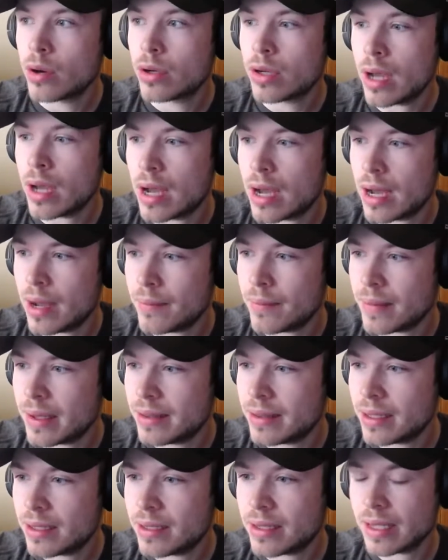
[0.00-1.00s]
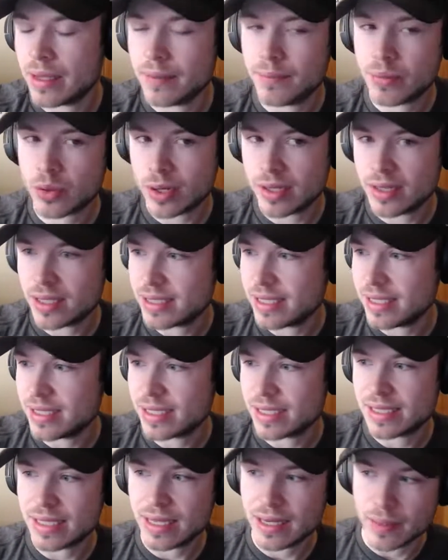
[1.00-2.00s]
And then in parentheses,
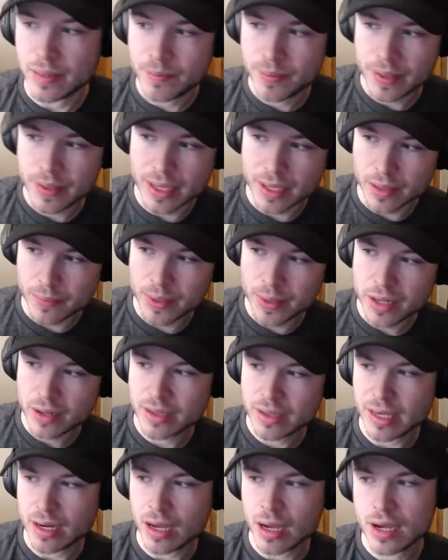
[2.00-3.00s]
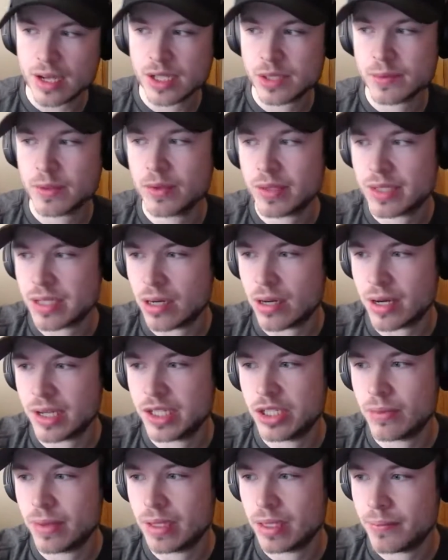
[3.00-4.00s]
it said it appeared that Hosmer was talking
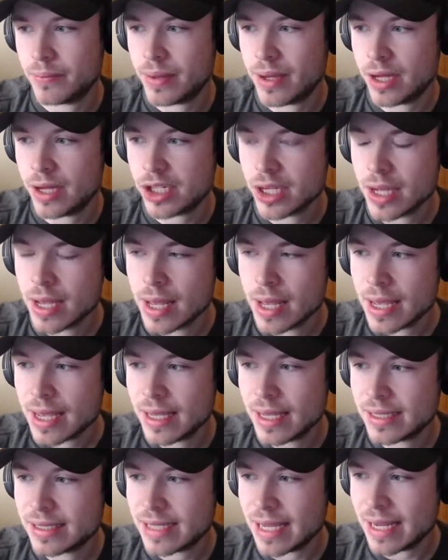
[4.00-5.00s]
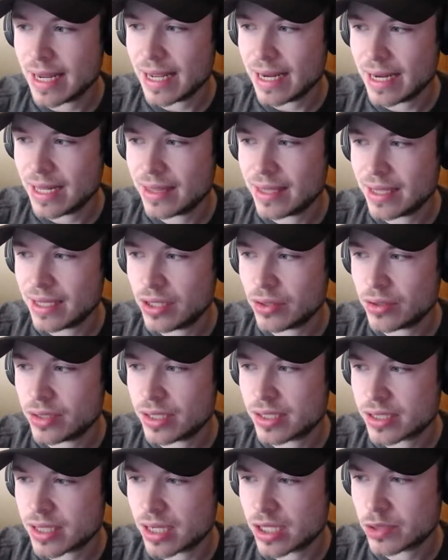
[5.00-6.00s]
to him on the bench. Is that anything you'll
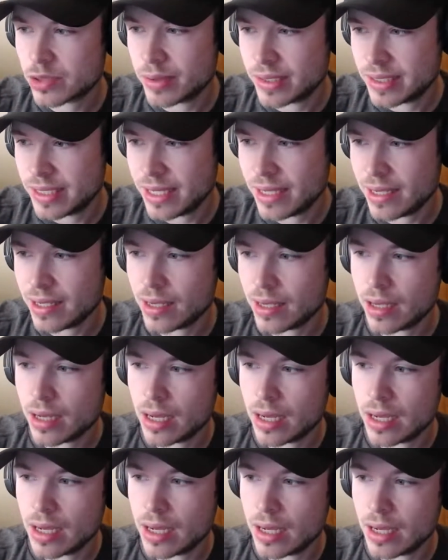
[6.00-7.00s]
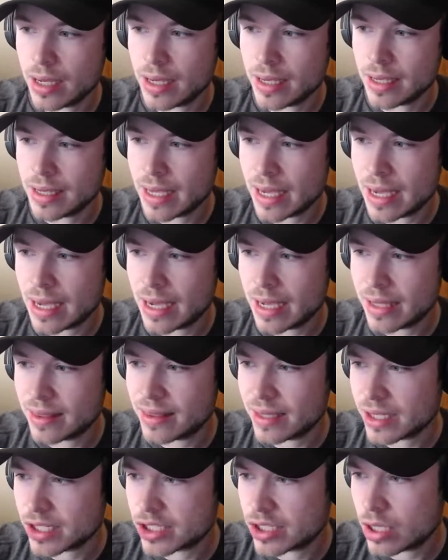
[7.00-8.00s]
discuss with Ting? Yeah, I
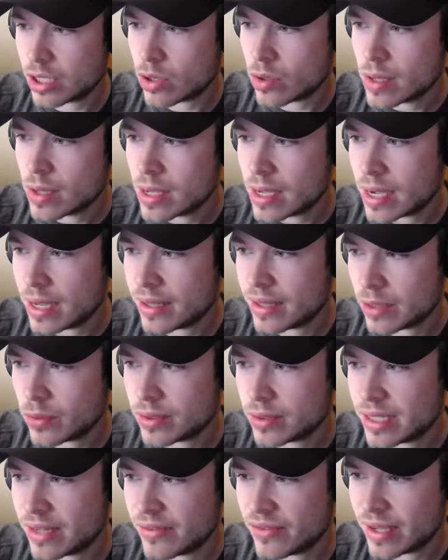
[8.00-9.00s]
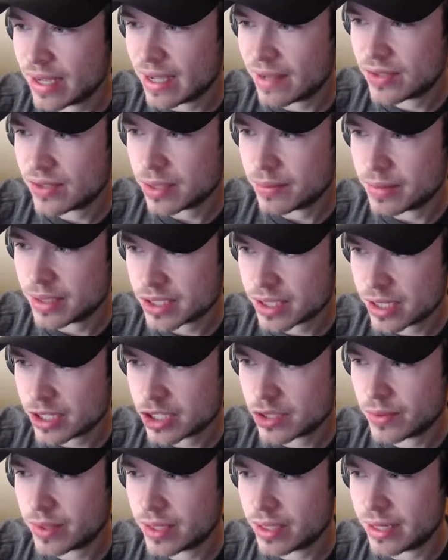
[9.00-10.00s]
think so. I think we'll definitely have some
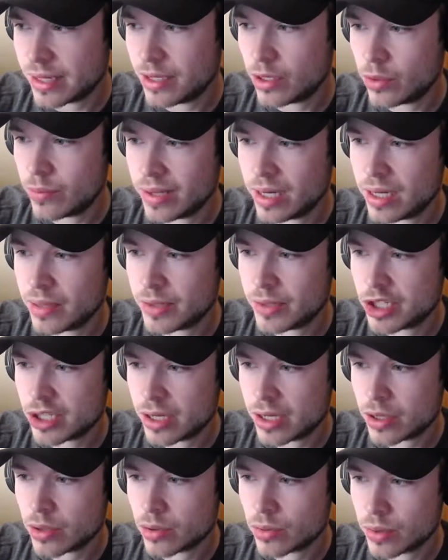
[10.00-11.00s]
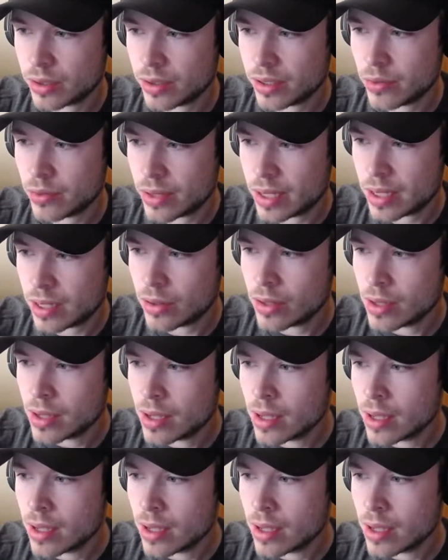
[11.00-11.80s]
discussion with it. I know Manny Machado really well.